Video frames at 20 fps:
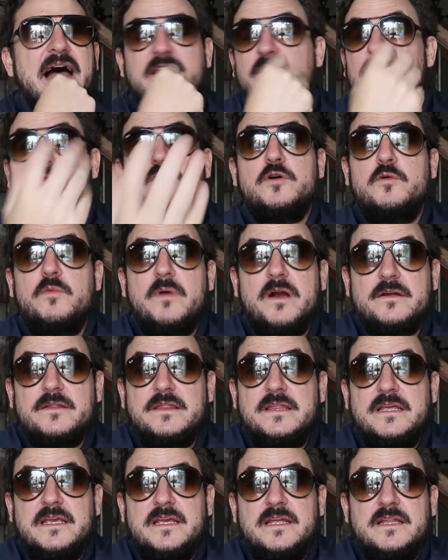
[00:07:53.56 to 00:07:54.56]
I don't know
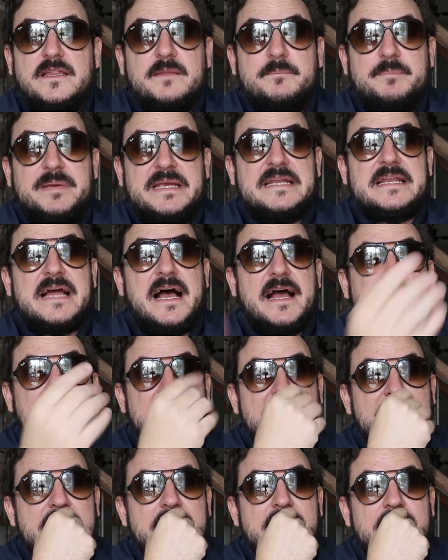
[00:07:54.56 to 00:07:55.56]
where the
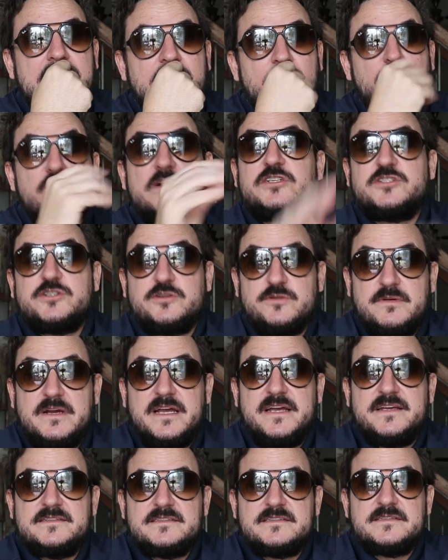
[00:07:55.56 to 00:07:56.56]
P90 original
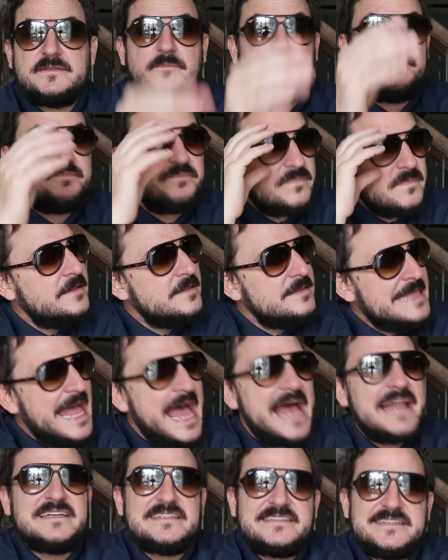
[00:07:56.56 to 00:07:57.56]
is.
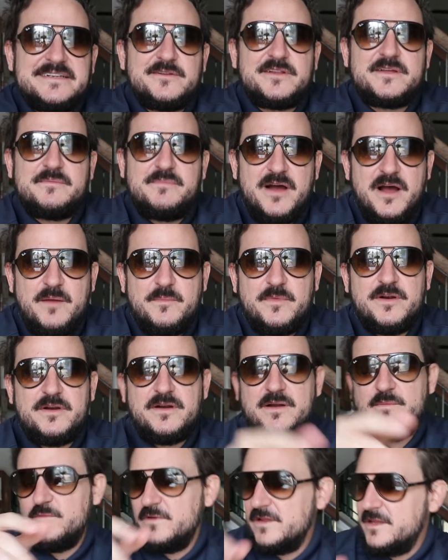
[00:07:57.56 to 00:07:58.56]
That is the only bummer.
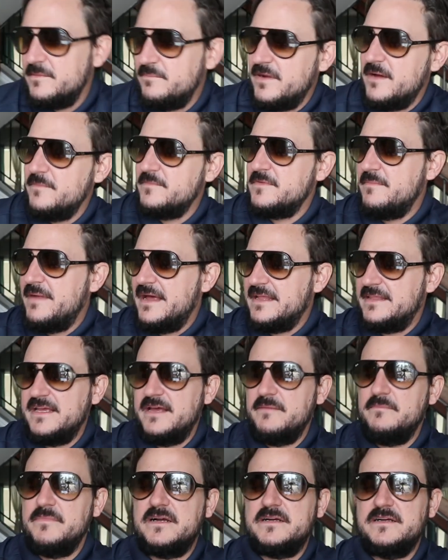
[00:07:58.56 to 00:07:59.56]
I'm really bummed about
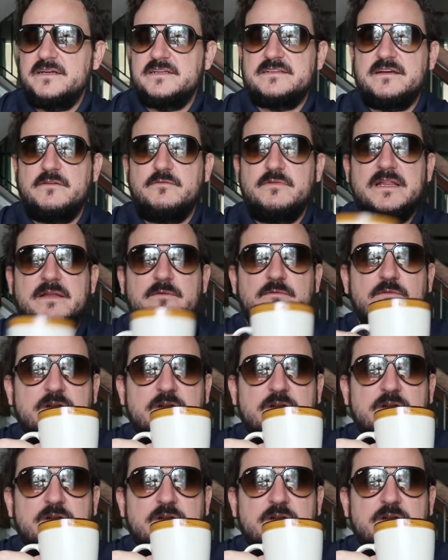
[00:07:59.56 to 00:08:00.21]
that, because I really